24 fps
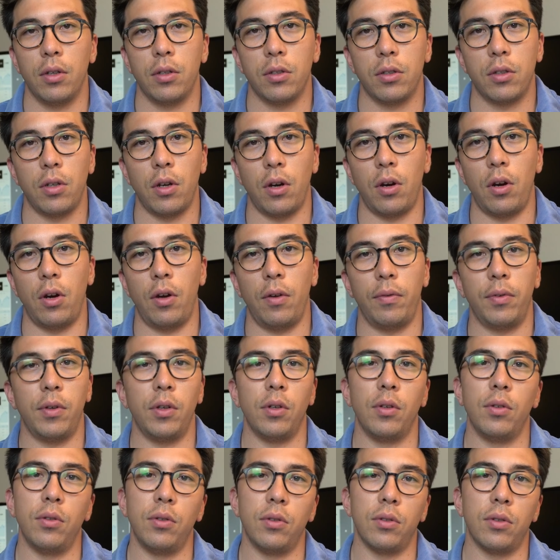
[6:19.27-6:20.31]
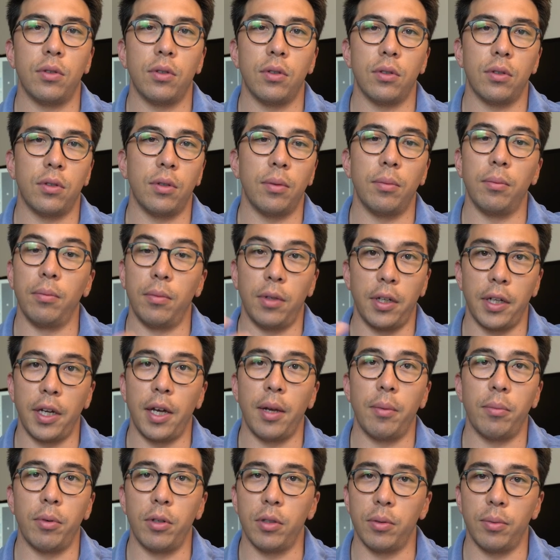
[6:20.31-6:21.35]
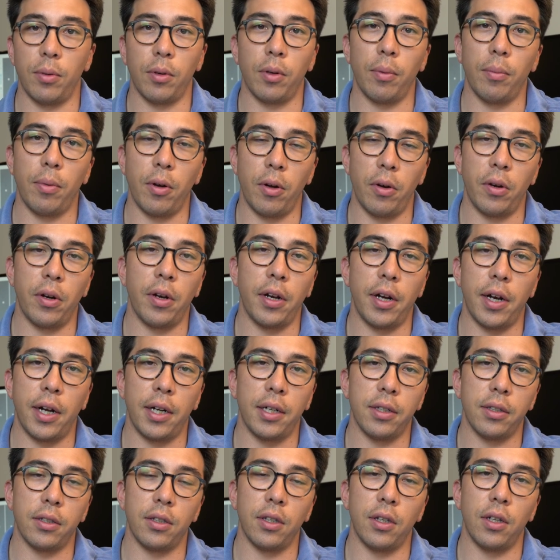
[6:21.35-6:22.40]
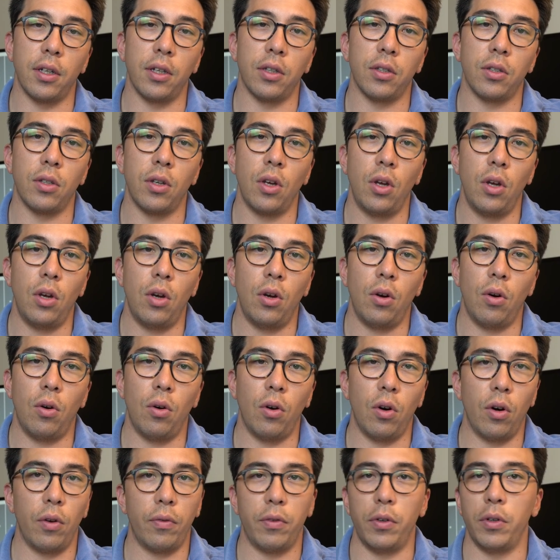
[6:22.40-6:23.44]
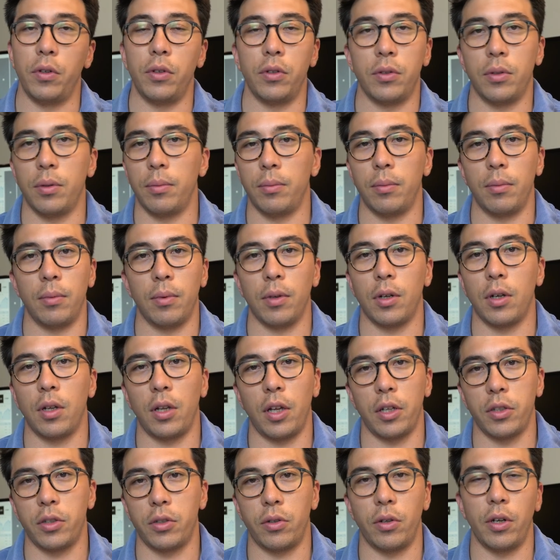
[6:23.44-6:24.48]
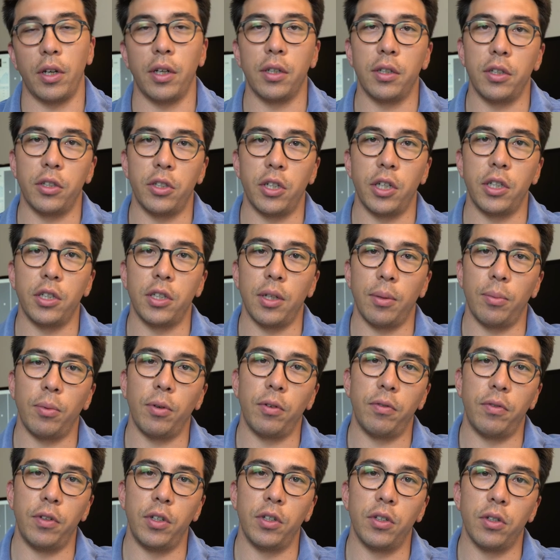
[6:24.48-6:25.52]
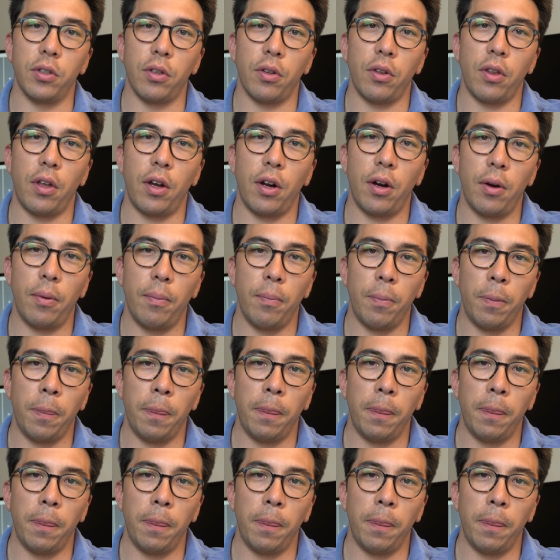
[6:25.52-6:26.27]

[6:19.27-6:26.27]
so if you use some again principal component analysis or if you do some clustering to change up what features are there